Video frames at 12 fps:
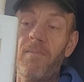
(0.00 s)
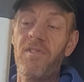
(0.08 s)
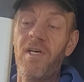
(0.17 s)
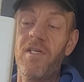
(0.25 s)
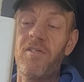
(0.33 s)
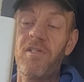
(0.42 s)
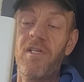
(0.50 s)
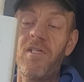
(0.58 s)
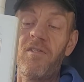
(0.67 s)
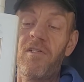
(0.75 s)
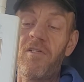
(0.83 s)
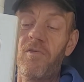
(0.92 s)
protect your
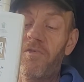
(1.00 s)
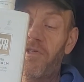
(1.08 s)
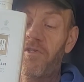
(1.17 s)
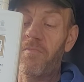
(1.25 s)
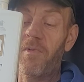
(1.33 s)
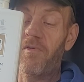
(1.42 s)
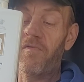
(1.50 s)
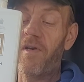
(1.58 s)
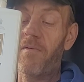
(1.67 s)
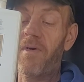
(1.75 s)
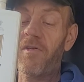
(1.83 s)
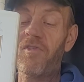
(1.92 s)
seats. This also smells
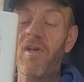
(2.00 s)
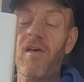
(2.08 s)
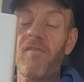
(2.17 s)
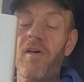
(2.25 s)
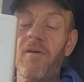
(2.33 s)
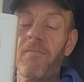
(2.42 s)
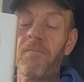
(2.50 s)
very much of leather.